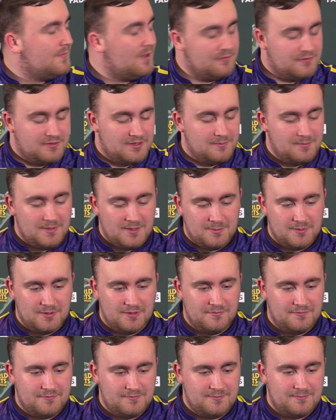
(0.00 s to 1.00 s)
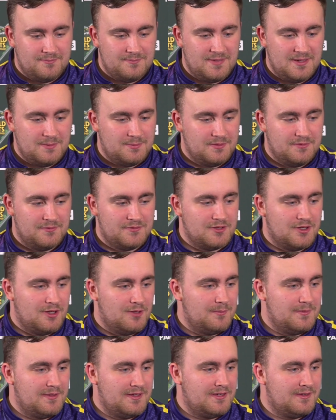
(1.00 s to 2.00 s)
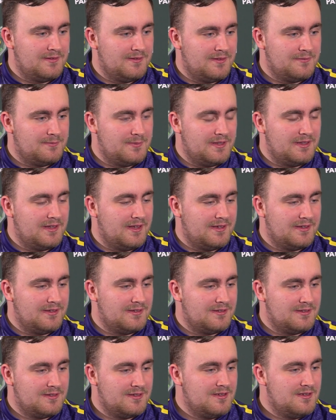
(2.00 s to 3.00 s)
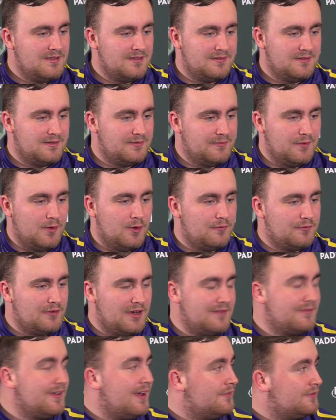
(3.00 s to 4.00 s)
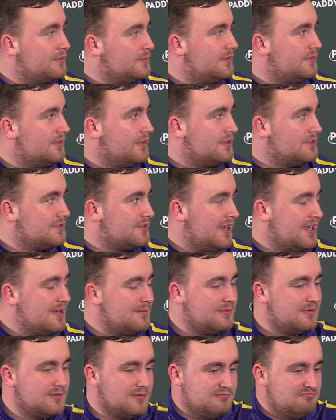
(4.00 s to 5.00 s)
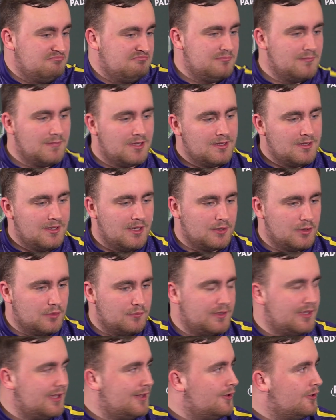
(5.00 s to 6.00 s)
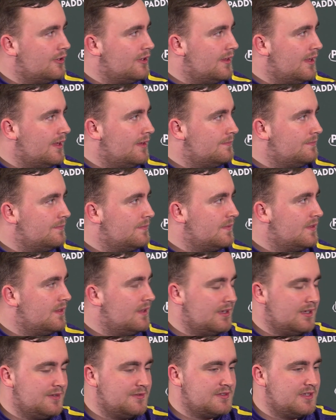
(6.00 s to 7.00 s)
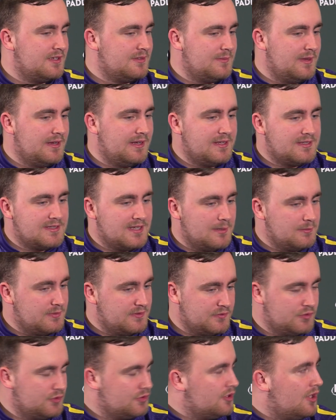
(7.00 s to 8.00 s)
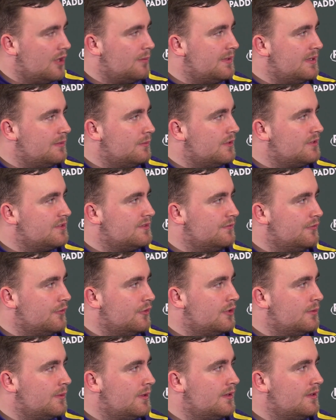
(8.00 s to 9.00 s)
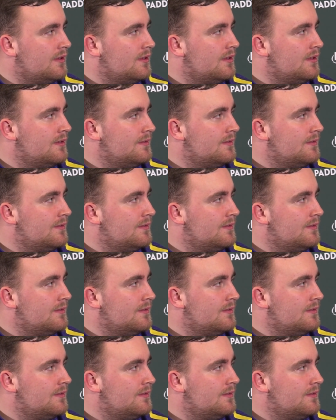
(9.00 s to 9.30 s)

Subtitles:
Obviously, people have told me I've been like the fourth favourite after my first game, but I don't really look at that. Like I've said many times, I've just got to beat what's in front of me.